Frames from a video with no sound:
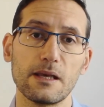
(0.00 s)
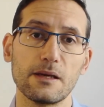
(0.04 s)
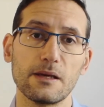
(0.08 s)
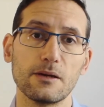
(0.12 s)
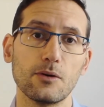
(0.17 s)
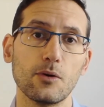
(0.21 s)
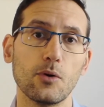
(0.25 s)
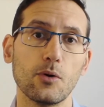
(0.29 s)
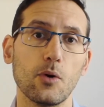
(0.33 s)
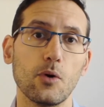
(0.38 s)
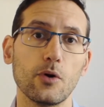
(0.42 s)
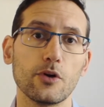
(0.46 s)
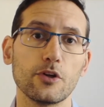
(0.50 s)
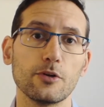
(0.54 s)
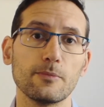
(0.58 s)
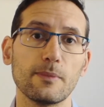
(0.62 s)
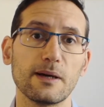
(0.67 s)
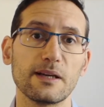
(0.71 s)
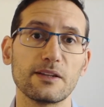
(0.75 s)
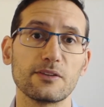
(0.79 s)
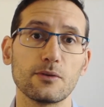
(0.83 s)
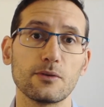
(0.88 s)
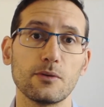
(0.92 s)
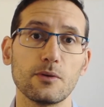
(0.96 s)
Or you
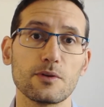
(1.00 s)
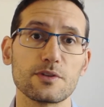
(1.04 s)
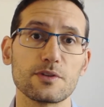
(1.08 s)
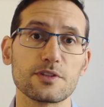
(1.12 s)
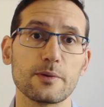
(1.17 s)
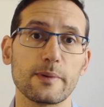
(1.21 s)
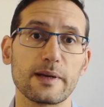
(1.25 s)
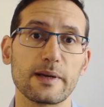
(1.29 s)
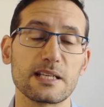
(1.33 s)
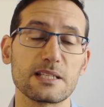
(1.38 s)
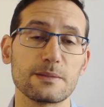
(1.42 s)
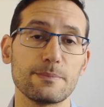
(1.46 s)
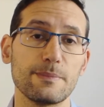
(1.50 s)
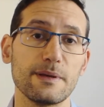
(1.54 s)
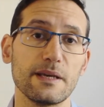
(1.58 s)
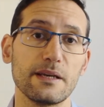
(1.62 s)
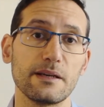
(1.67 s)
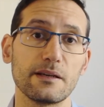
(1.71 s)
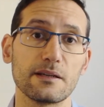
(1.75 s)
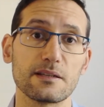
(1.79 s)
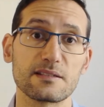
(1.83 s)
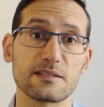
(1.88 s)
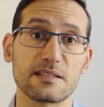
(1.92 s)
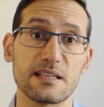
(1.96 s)
might also
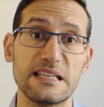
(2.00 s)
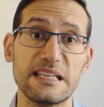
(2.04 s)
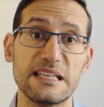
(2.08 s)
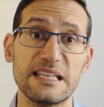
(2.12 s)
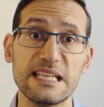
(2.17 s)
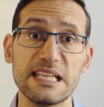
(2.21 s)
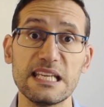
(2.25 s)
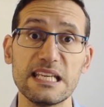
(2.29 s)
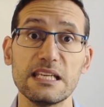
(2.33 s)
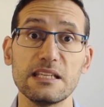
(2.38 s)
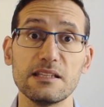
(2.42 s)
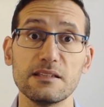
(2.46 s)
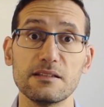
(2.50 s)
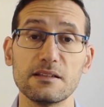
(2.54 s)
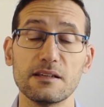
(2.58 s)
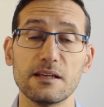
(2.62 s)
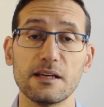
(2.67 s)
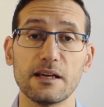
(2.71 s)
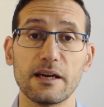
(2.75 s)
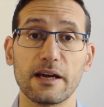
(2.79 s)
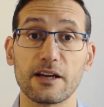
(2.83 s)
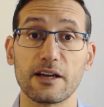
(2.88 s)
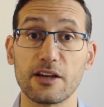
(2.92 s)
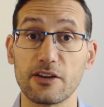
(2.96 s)
experience
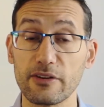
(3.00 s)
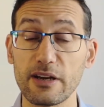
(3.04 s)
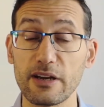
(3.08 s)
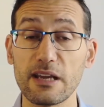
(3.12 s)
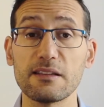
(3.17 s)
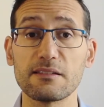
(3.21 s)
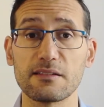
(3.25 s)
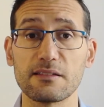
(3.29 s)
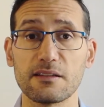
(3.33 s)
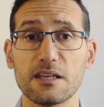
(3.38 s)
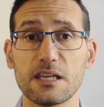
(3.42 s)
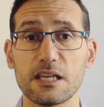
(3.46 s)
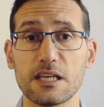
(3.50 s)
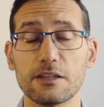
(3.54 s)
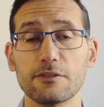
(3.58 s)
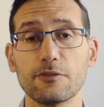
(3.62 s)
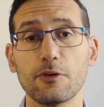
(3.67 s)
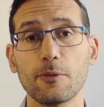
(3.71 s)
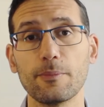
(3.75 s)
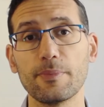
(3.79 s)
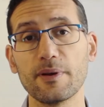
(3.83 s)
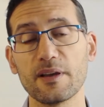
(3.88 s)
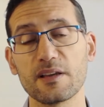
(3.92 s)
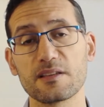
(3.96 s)
a greater need for
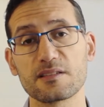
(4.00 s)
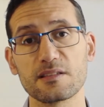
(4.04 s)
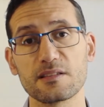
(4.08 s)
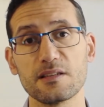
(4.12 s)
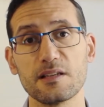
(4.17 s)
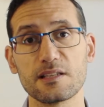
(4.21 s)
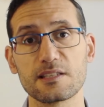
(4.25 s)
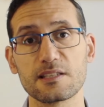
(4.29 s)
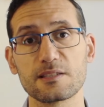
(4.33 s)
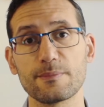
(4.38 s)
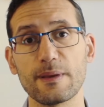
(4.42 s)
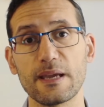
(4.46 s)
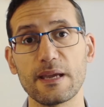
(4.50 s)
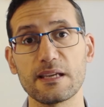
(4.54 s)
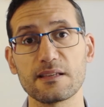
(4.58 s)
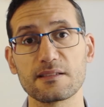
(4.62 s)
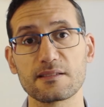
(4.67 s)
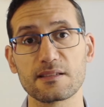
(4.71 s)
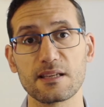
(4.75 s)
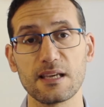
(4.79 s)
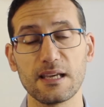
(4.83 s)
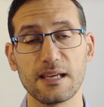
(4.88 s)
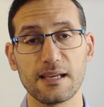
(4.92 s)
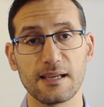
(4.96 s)
personal space
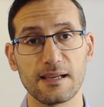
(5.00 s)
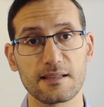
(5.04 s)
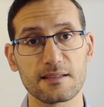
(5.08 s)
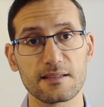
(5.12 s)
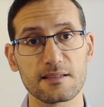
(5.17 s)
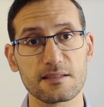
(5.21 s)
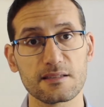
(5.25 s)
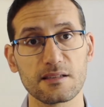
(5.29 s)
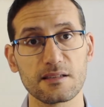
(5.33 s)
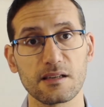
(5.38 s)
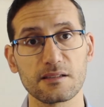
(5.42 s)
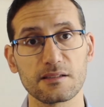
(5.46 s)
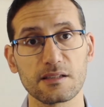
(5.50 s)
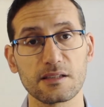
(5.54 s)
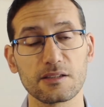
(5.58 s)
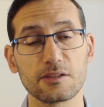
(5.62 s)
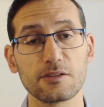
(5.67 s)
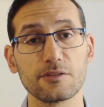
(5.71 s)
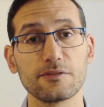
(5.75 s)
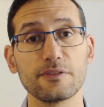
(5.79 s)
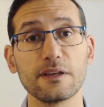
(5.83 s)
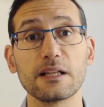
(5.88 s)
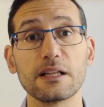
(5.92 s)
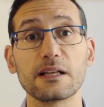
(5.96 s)
and starting to
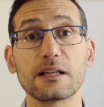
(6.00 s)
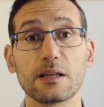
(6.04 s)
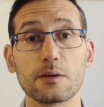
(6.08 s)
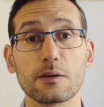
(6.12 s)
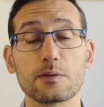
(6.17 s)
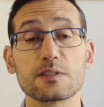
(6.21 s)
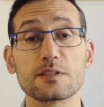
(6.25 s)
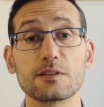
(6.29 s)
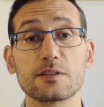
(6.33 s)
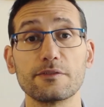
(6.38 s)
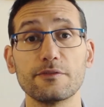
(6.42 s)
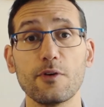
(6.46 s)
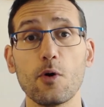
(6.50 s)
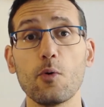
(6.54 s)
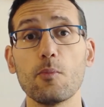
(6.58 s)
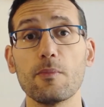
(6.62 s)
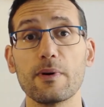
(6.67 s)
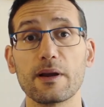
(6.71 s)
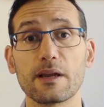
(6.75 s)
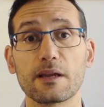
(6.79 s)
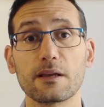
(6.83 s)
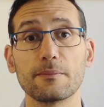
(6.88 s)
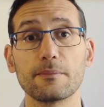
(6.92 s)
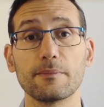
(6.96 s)
feel
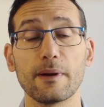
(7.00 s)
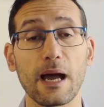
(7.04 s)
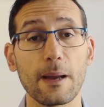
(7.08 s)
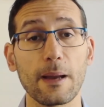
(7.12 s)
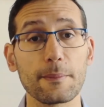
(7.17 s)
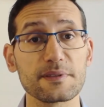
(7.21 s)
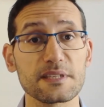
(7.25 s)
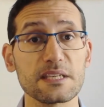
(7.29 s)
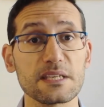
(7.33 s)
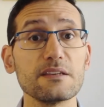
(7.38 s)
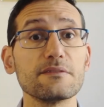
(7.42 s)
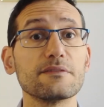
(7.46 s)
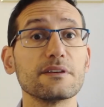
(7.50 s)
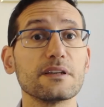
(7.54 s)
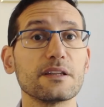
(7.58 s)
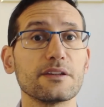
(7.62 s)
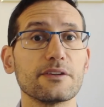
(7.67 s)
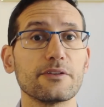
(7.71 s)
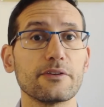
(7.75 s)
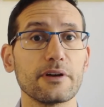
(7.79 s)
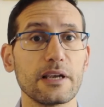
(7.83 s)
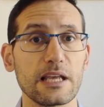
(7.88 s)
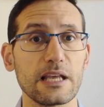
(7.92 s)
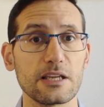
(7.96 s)
claustrophobic, perhaps even in
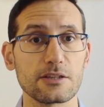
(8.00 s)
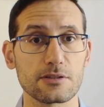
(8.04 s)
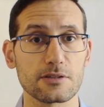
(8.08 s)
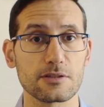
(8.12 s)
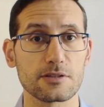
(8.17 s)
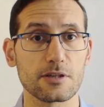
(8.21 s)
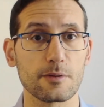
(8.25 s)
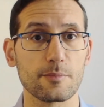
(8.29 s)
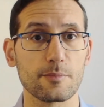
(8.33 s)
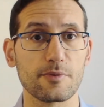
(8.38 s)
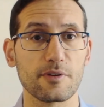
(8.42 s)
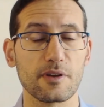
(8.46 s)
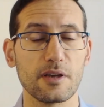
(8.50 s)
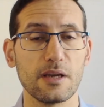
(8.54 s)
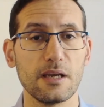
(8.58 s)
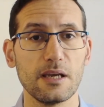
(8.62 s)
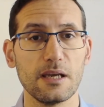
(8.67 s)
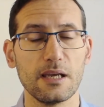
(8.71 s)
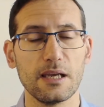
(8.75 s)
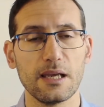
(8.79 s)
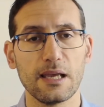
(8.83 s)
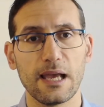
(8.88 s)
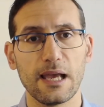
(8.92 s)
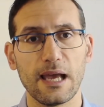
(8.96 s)
the relationship.
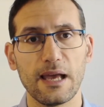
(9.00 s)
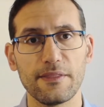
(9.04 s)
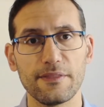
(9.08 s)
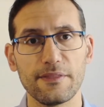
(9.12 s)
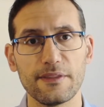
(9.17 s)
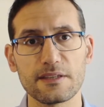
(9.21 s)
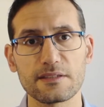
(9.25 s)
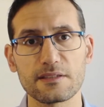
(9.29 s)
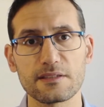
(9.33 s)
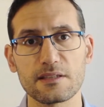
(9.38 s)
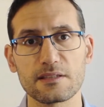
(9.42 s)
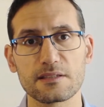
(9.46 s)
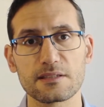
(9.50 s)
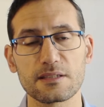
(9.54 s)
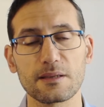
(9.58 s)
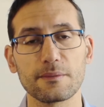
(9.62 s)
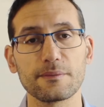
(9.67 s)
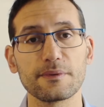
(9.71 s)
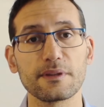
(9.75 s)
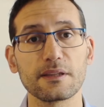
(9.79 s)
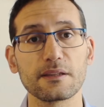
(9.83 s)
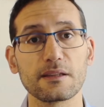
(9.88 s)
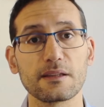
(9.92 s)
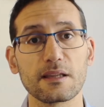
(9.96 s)
And this is
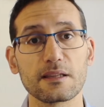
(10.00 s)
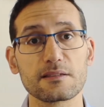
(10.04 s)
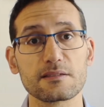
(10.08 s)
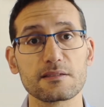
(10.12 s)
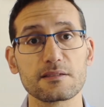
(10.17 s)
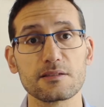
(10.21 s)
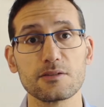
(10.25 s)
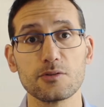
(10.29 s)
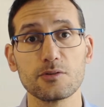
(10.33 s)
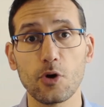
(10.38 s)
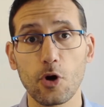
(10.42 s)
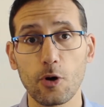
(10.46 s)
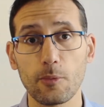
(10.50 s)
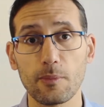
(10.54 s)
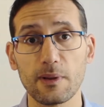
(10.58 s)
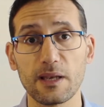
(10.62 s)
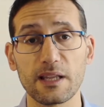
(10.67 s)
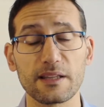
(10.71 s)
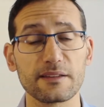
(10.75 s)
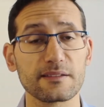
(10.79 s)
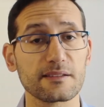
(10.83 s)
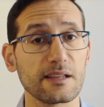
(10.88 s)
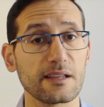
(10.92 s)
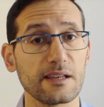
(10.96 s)
something that's normal
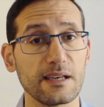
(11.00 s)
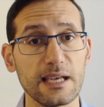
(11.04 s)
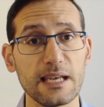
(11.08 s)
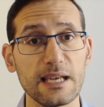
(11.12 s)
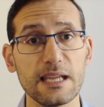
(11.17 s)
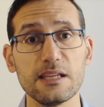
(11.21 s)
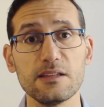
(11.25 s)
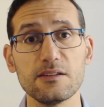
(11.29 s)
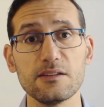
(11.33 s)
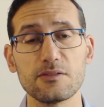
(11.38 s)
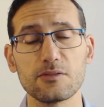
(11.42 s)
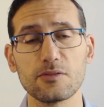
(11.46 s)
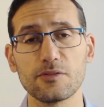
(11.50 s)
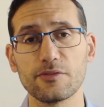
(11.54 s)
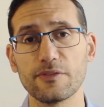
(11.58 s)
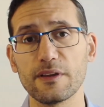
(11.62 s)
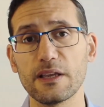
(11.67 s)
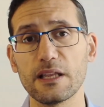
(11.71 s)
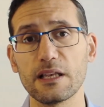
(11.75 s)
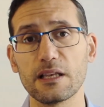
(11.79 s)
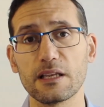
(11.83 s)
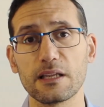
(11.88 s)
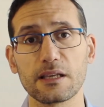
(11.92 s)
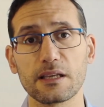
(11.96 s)
and can lead to
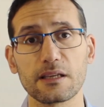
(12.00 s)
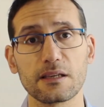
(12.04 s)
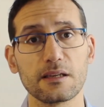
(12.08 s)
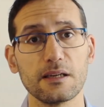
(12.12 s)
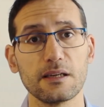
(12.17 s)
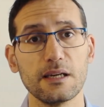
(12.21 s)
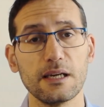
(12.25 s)
feeling